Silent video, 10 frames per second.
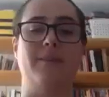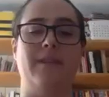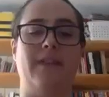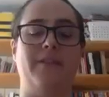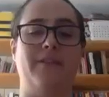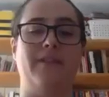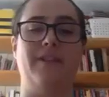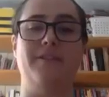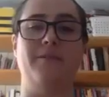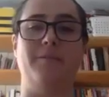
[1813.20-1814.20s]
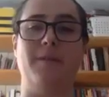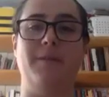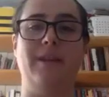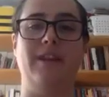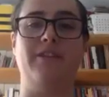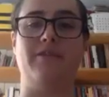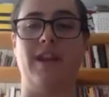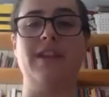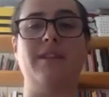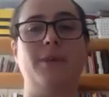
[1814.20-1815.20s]
but that's a really good one. Maybe we need to
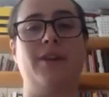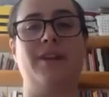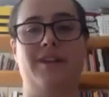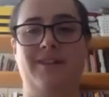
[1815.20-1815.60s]
write the book.